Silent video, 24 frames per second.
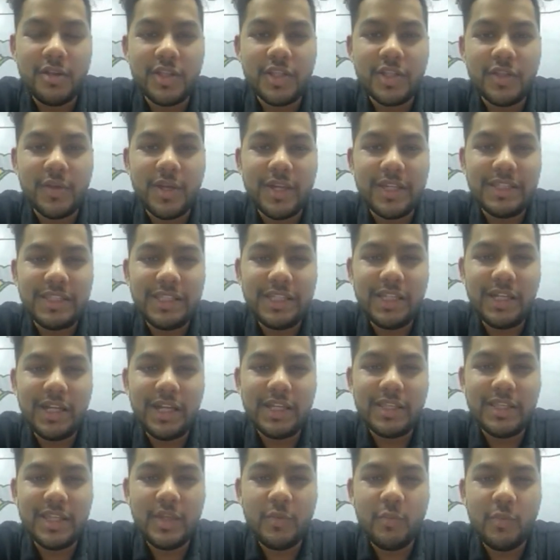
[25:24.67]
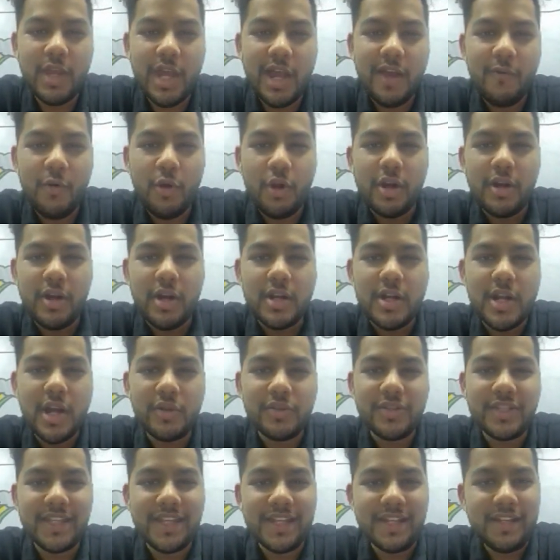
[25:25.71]
So I think we have all our
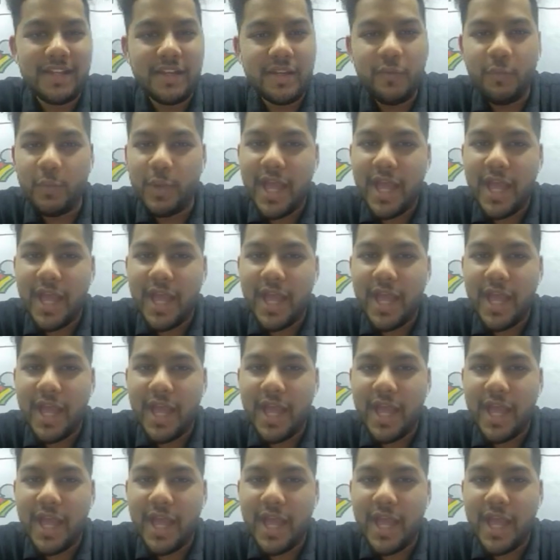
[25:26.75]
doubts killed.